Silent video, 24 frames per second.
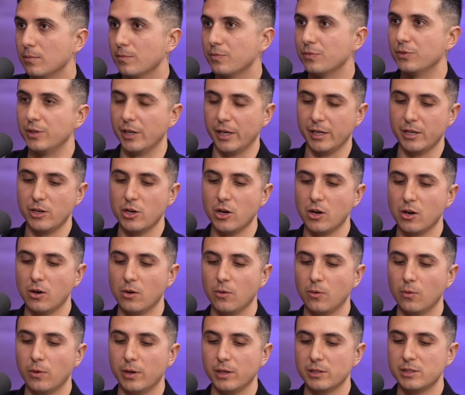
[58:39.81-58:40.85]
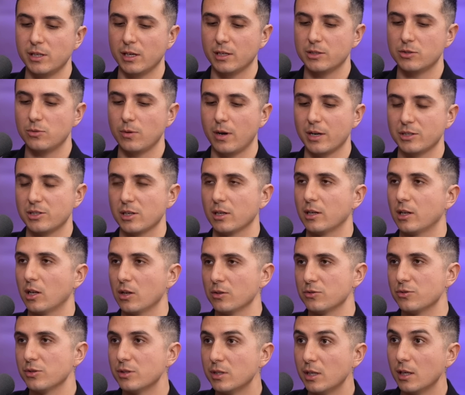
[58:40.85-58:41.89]
Yeah. They know what it takes to actually
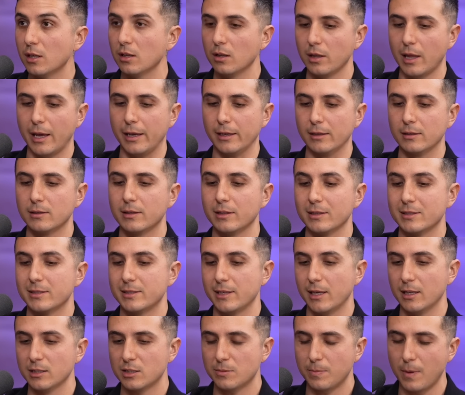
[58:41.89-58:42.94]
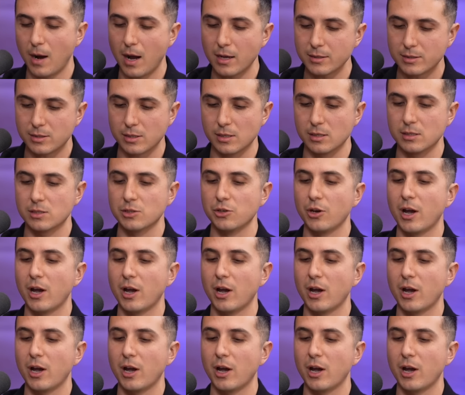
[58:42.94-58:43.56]
close a deal, like the sales process.